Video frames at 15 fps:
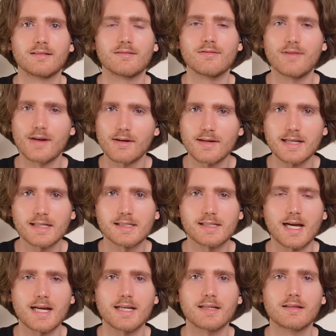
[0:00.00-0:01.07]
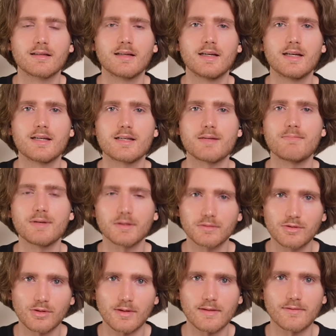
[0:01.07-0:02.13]
very excited to
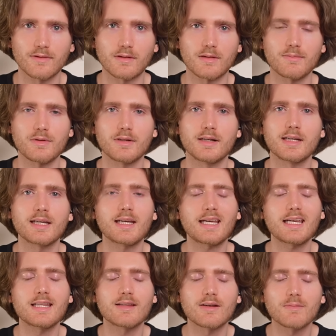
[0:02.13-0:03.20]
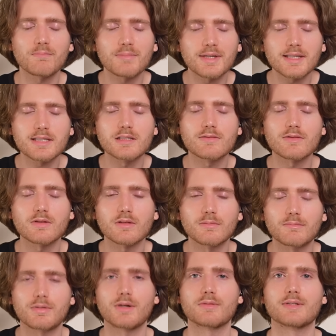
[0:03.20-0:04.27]
build joyful community in their peaceful
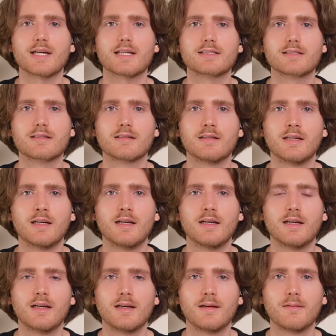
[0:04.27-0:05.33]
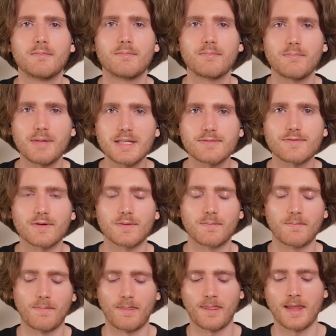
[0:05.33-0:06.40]
protest. Peaceful.
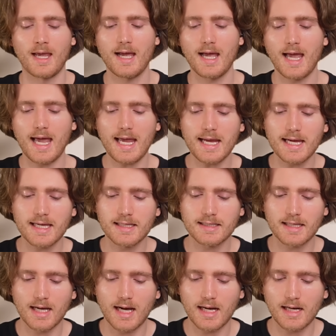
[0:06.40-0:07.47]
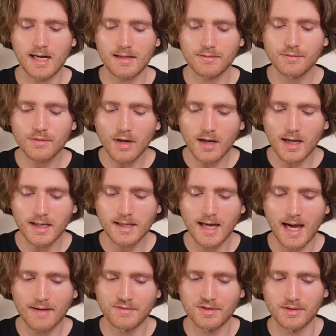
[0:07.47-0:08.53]
And I thought,
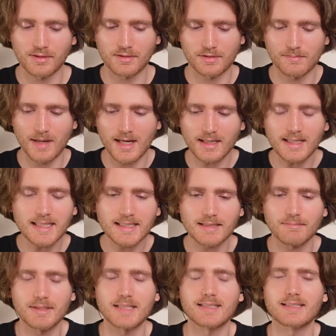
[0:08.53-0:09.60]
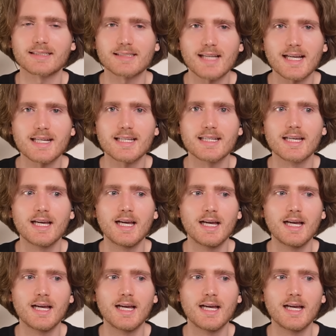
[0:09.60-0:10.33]
after smiling and being excited,